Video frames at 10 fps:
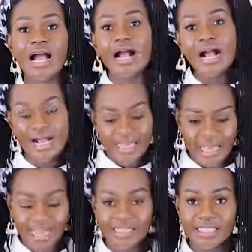I
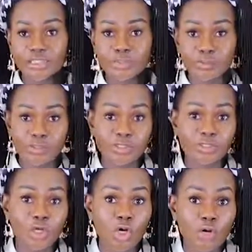had a
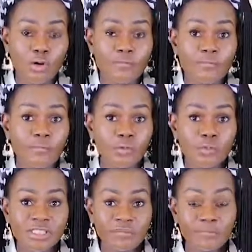total of
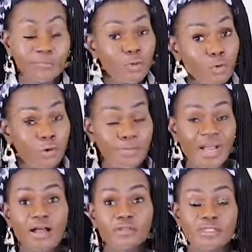
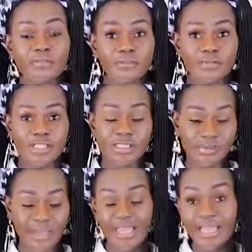£44.50 to
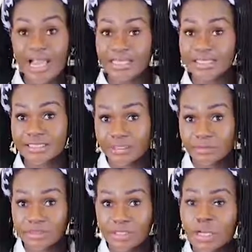pay at the
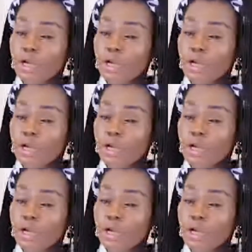tills,